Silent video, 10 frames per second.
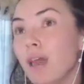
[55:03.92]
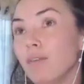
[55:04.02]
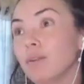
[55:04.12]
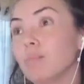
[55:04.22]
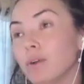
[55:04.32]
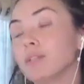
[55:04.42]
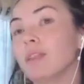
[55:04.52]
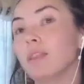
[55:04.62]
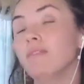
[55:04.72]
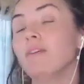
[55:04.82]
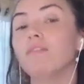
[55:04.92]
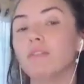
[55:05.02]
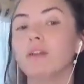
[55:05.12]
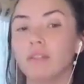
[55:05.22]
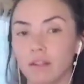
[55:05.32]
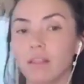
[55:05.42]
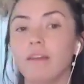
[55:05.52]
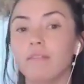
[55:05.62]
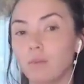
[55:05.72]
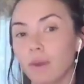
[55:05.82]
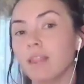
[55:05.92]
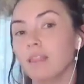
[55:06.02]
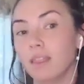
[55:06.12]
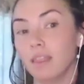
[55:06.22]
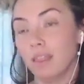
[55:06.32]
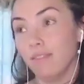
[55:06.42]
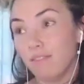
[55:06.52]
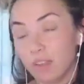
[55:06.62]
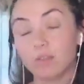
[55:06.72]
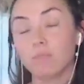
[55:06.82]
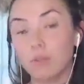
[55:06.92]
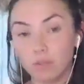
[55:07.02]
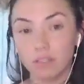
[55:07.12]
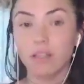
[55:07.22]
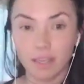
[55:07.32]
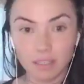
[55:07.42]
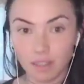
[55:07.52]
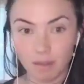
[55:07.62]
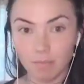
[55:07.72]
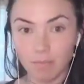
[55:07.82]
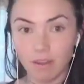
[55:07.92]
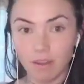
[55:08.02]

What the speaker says: every person living full on their life the way that feels most aligned to them,